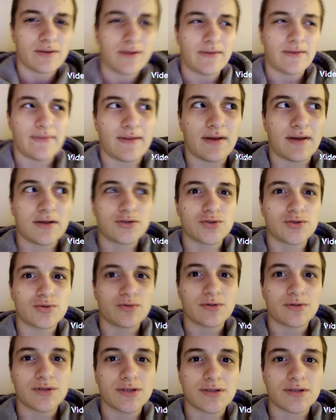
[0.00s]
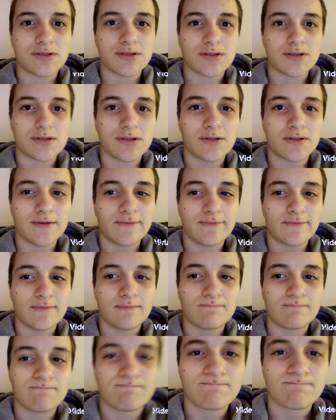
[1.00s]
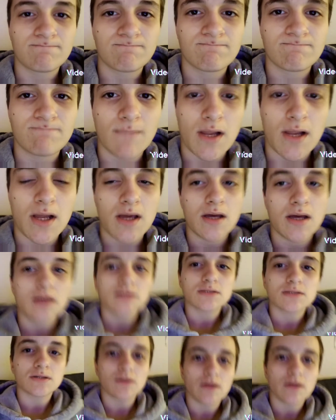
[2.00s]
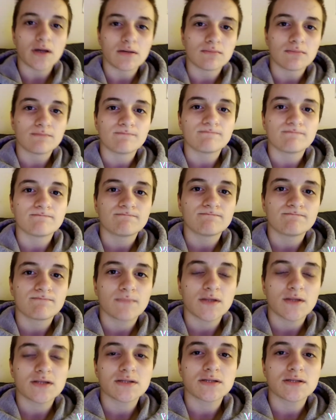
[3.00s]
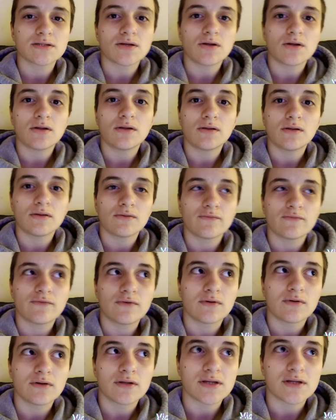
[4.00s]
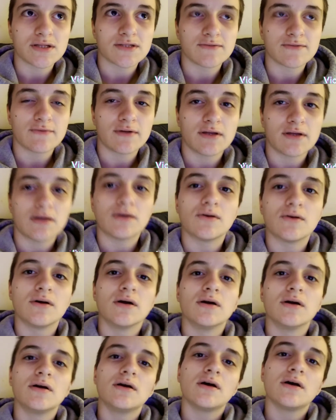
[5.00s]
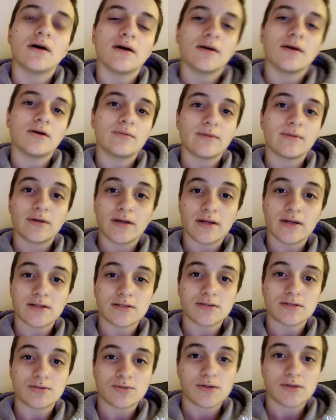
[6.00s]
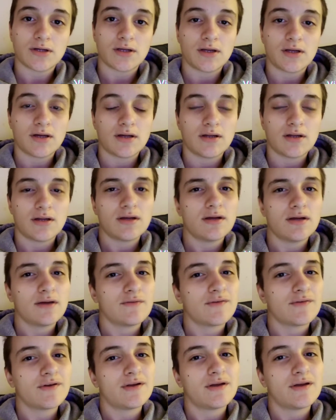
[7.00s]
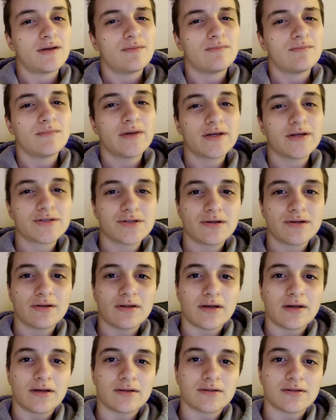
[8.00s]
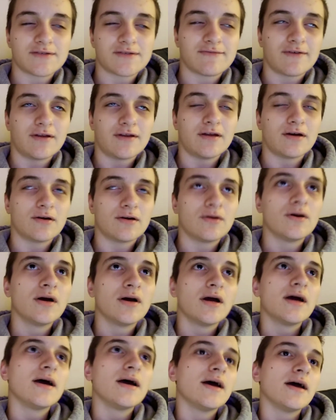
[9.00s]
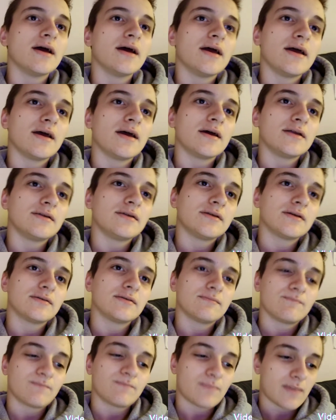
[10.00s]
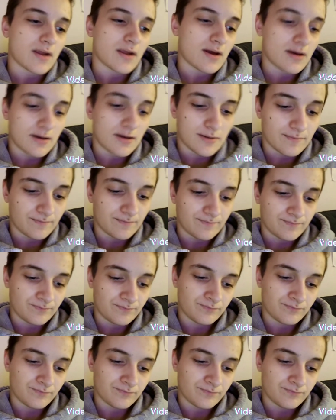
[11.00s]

and then like chores and stuff. So yeah, this is all for this video. I hope you guys enjoyed it. If you did, make sure you like this video and um